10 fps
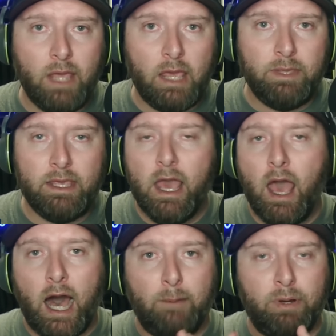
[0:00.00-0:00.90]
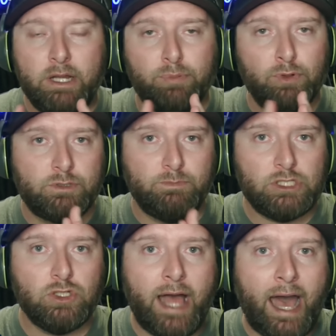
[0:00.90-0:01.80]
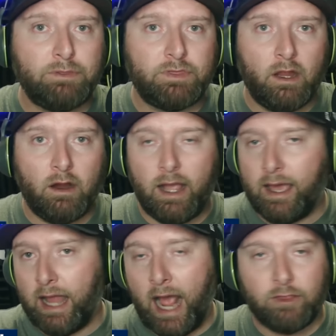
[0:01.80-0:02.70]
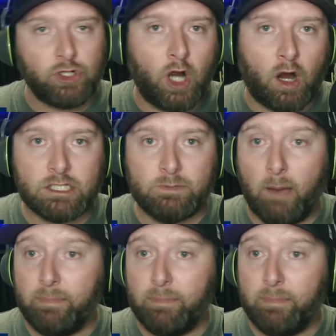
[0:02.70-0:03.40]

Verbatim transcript: maybe uh, putting Bruce Mitchell out there at either guard spot,